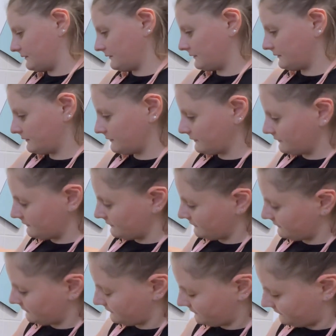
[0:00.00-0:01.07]

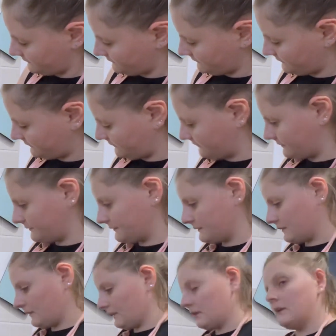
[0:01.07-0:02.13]

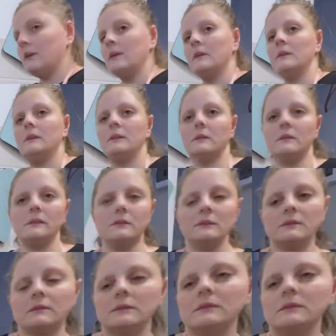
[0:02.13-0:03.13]
(no one is talking)